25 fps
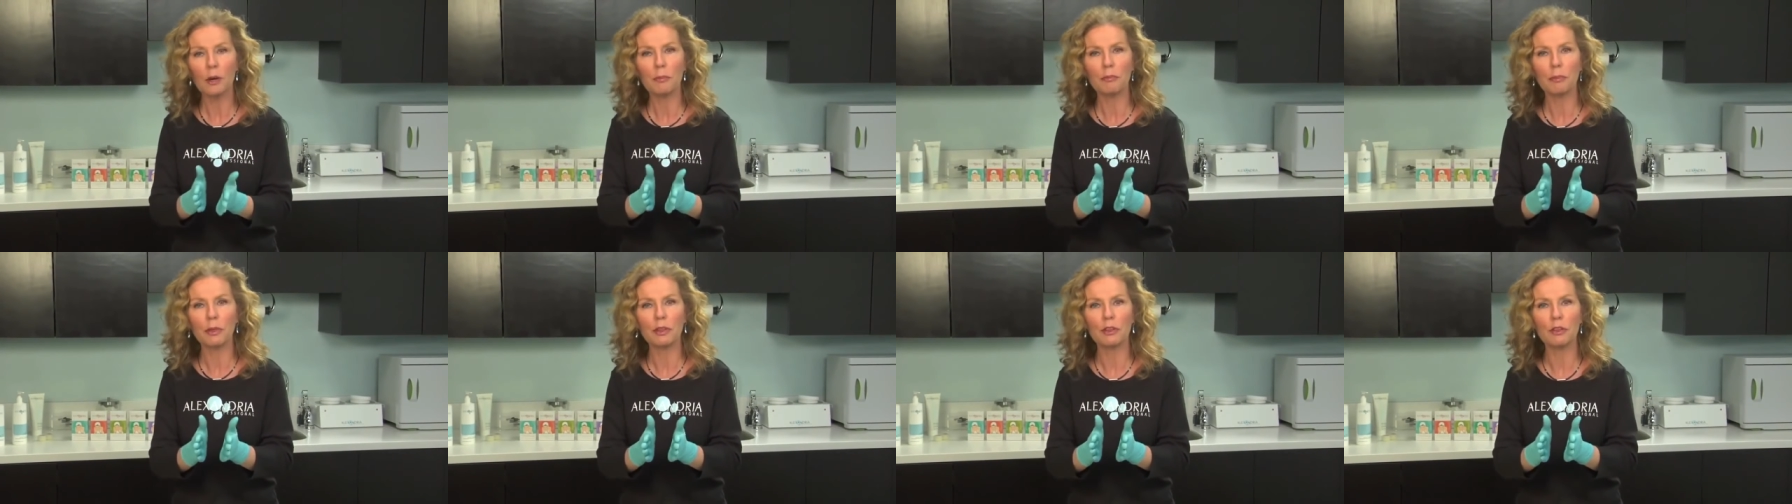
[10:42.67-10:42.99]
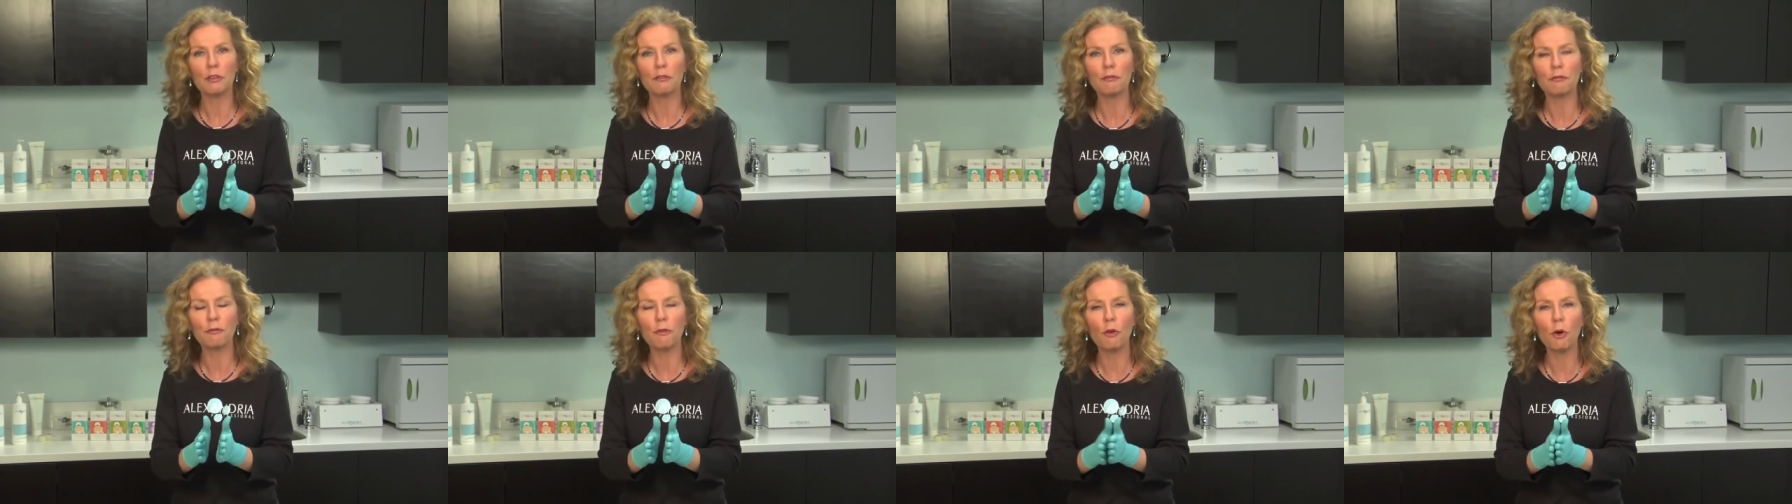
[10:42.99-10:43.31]
But
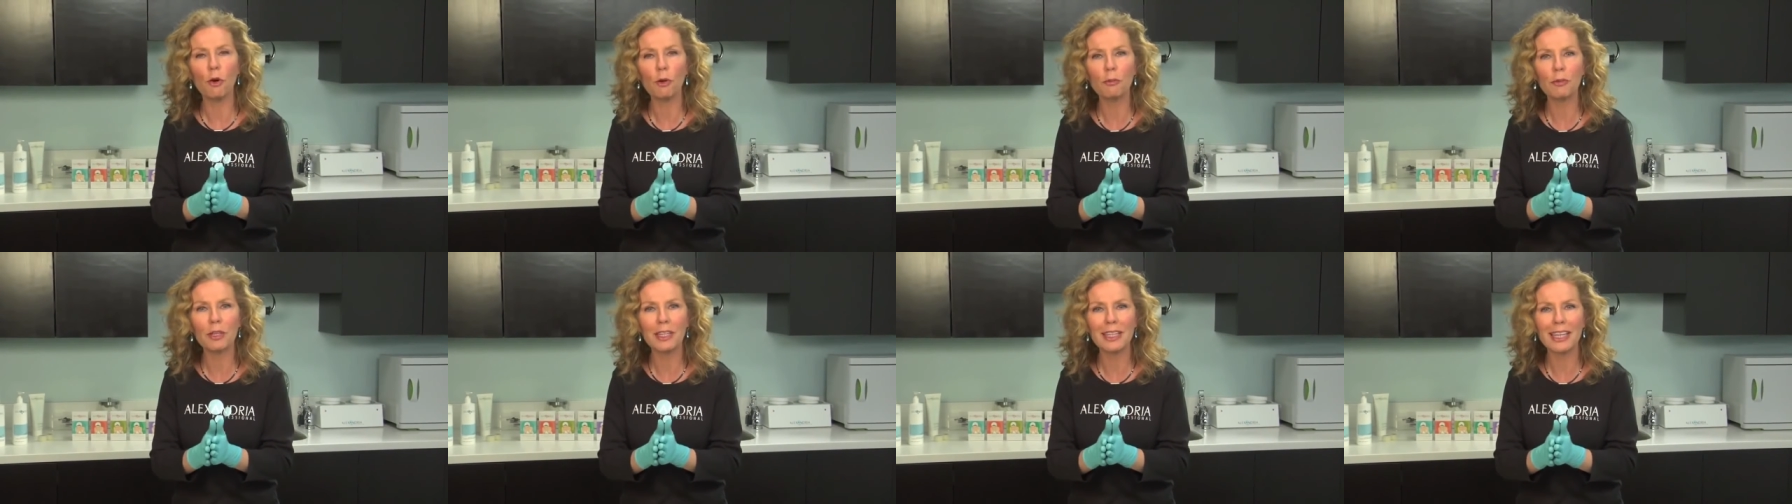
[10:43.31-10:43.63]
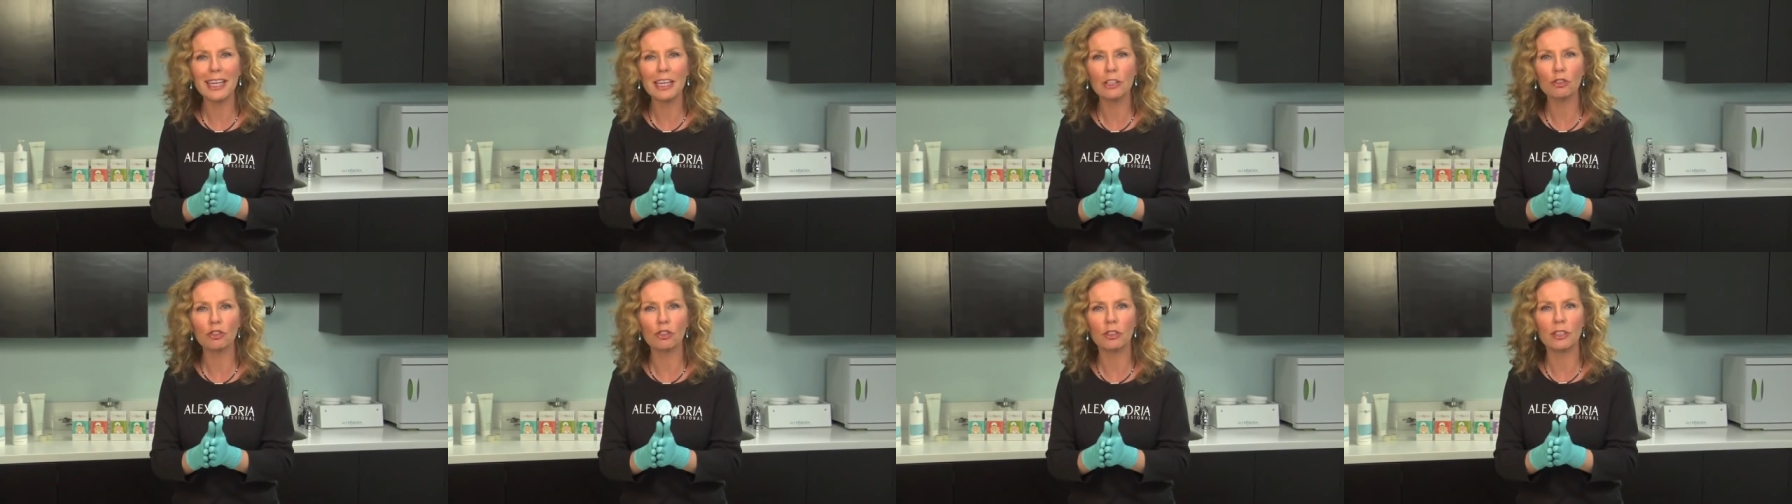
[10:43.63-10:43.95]
the
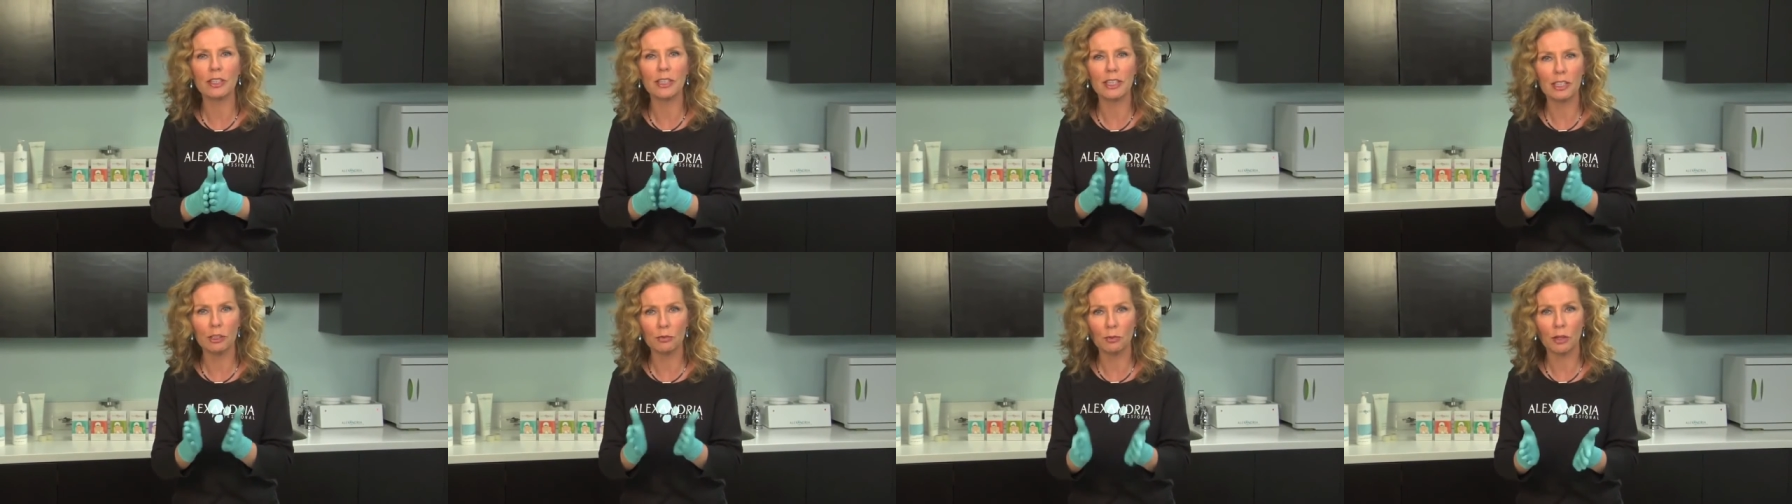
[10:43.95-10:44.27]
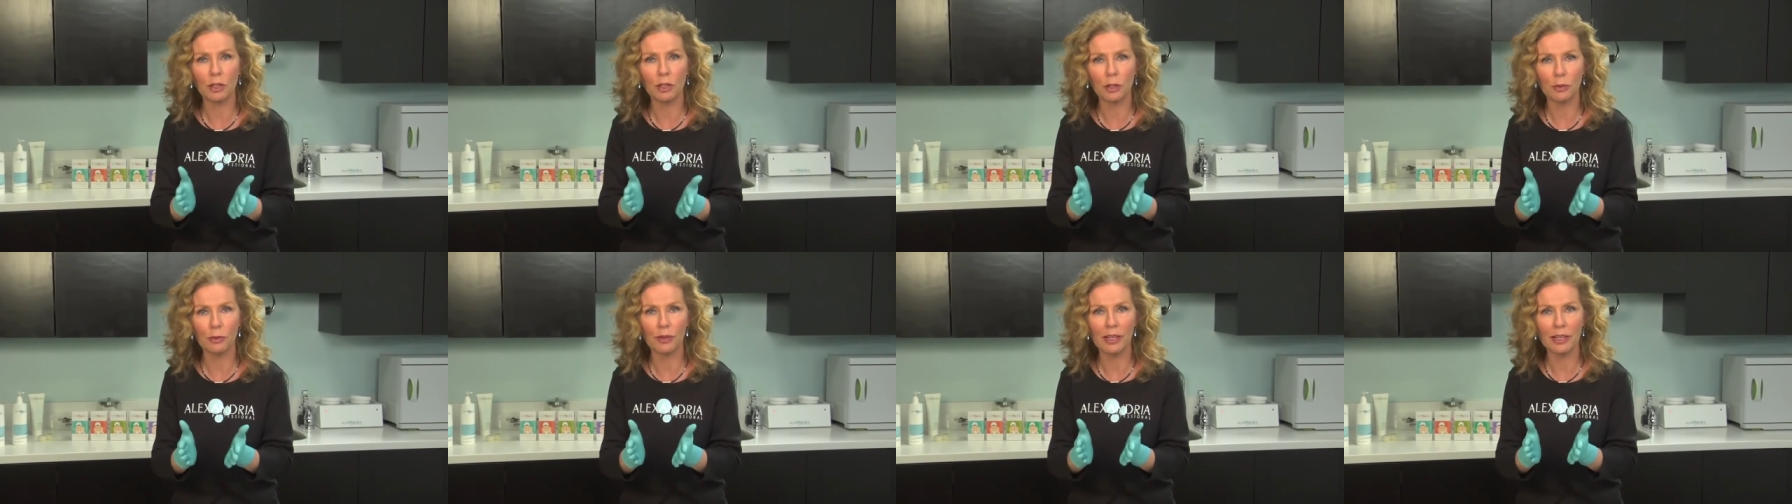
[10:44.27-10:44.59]
formulation is
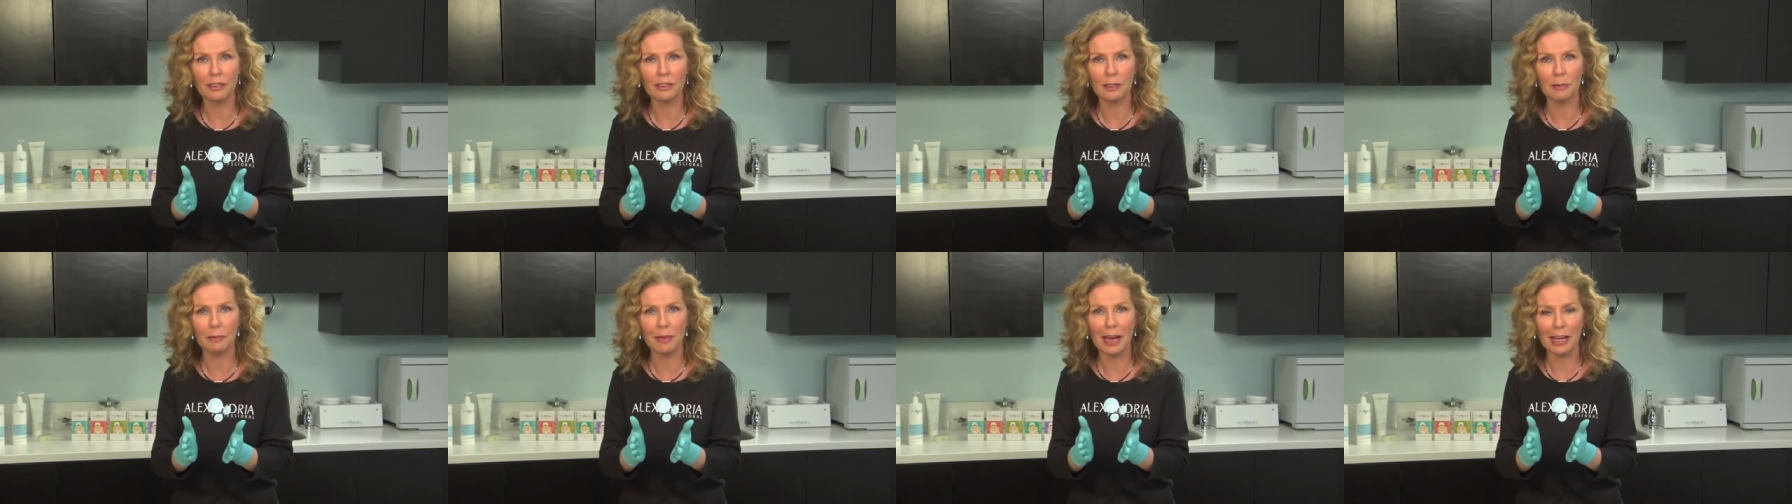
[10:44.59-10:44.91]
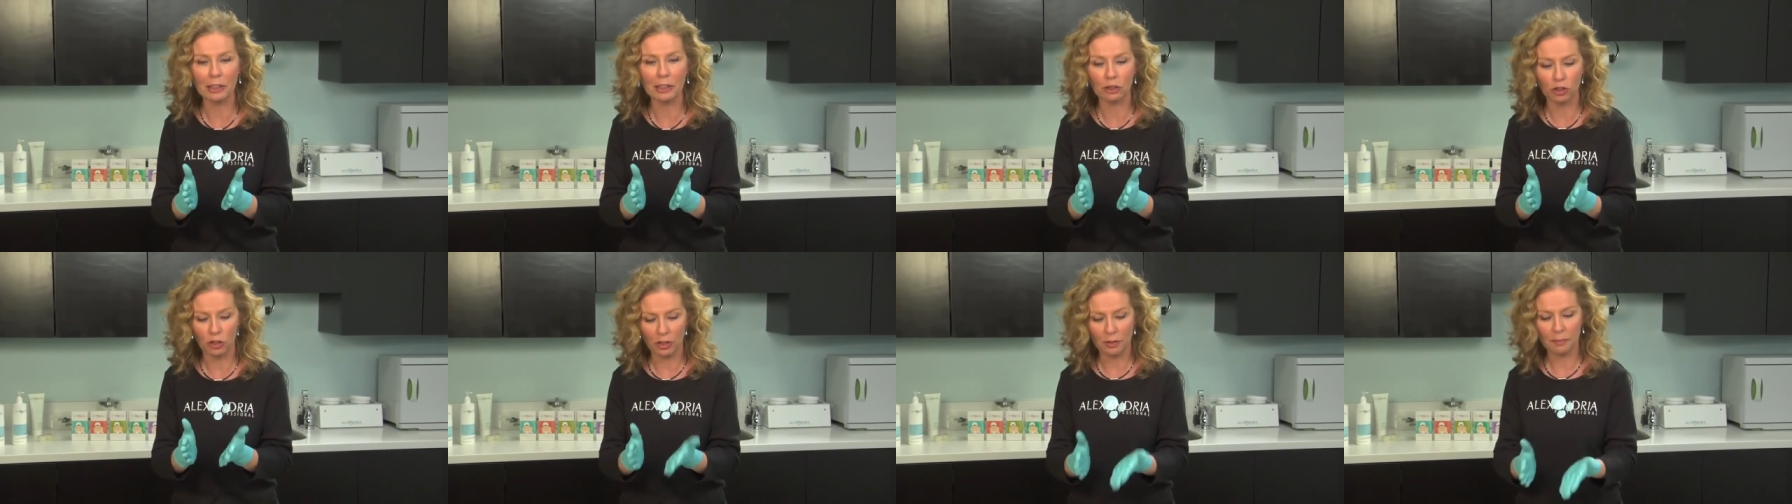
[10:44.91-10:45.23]
what creates the
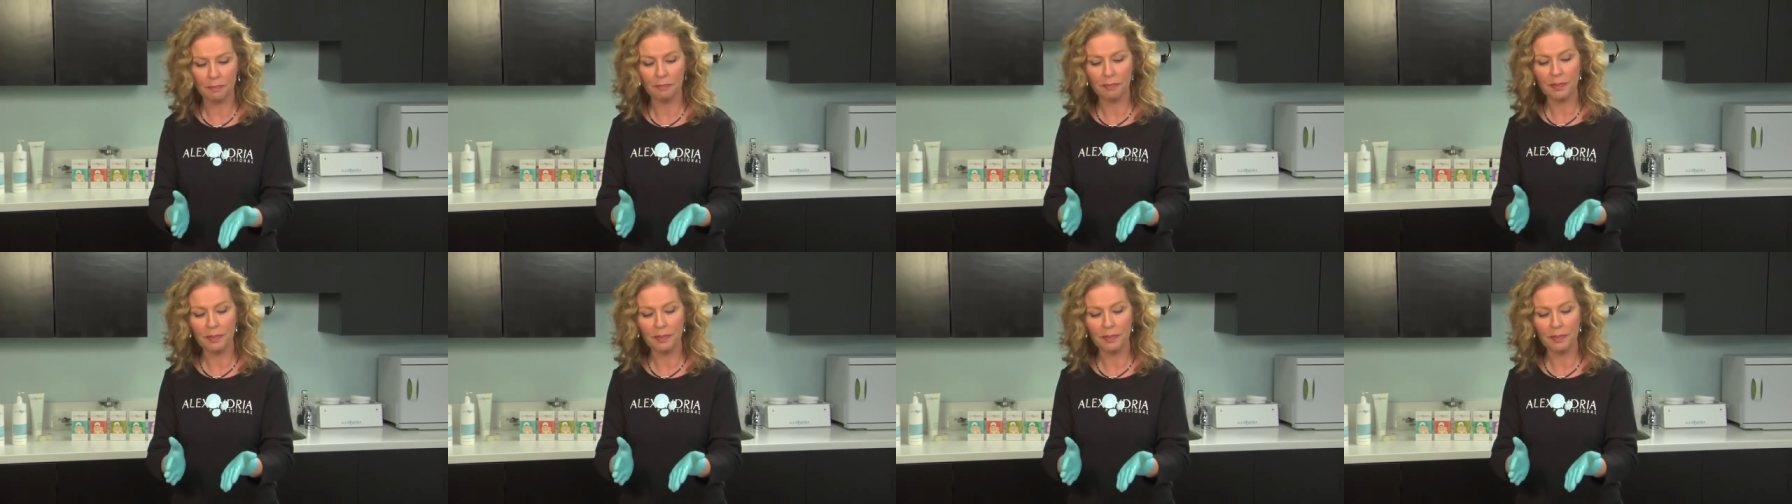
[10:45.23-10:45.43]
magic.